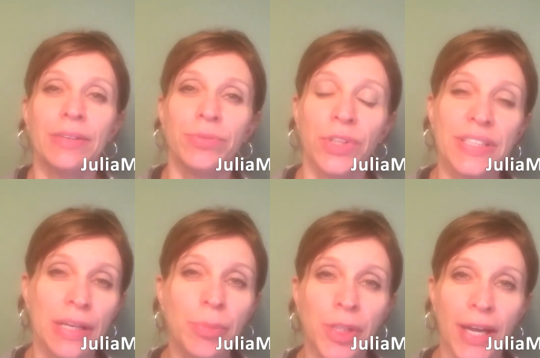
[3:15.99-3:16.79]
for
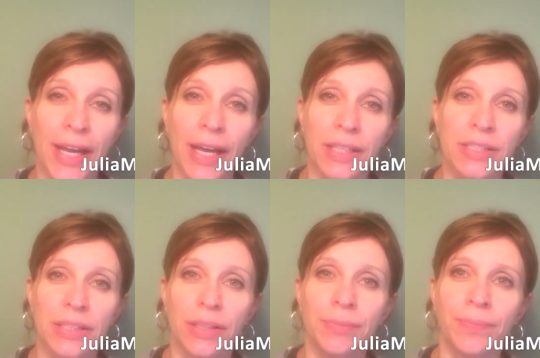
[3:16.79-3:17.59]
example i had
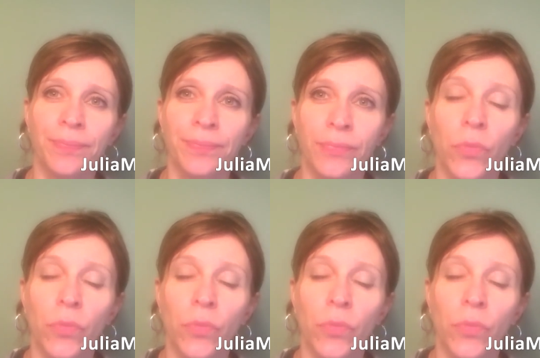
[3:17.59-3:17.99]
um,